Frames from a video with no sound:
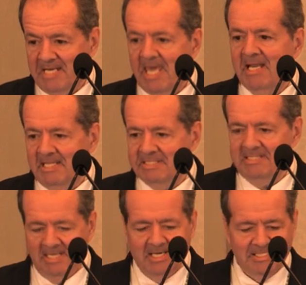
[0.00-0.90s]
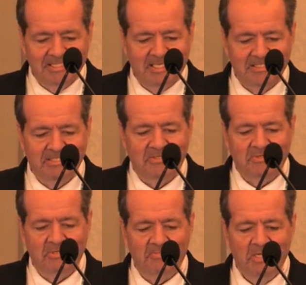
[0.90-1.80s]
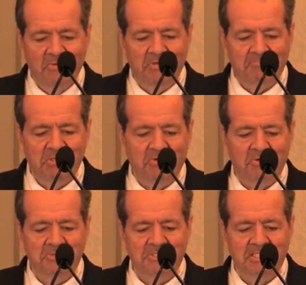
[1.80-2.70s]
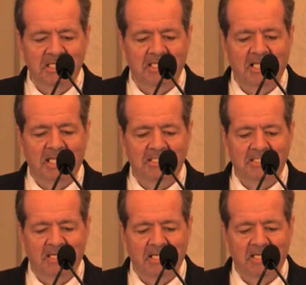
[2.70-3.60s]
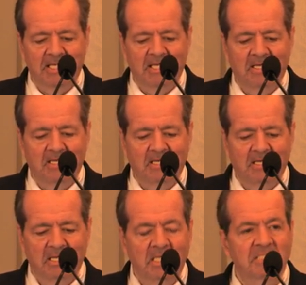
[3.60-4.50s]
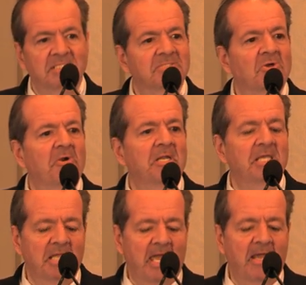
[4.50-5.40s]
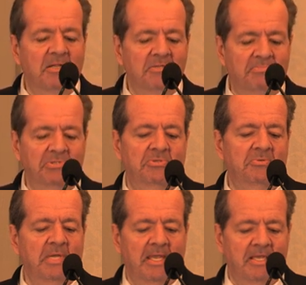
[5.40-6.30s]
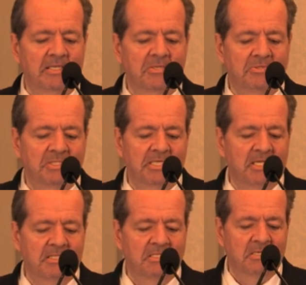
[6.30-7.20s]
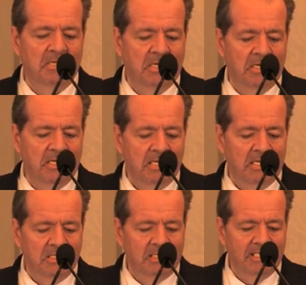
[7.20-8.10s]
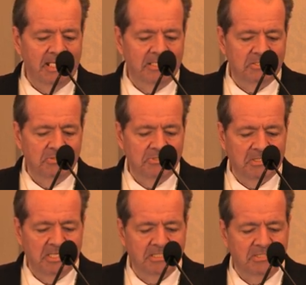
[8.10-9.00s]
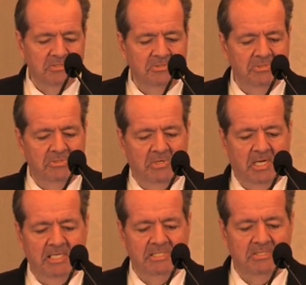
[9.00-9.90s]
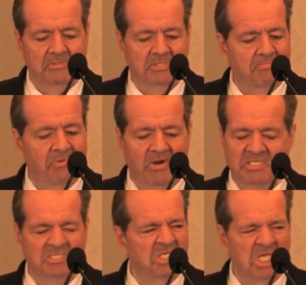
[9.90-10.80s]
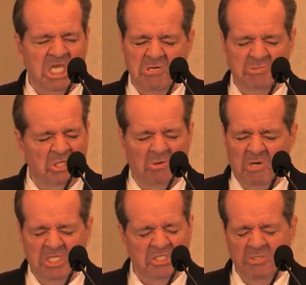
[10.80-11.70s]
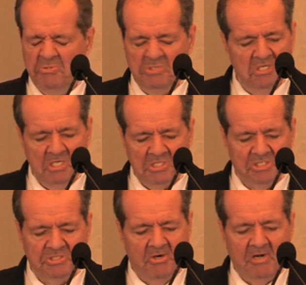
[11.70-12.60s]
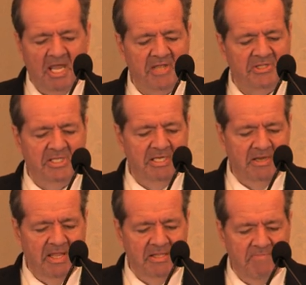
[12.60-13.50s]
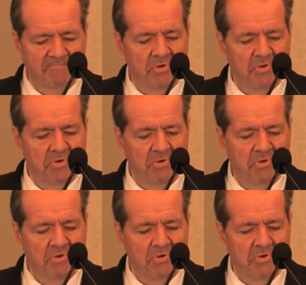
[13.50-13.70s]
an adolescent onset syndrome with pure OCD and anxiety, starting out of the blue, usually in late junior high school or high school. This is a kid who's a great student, star athlete, and then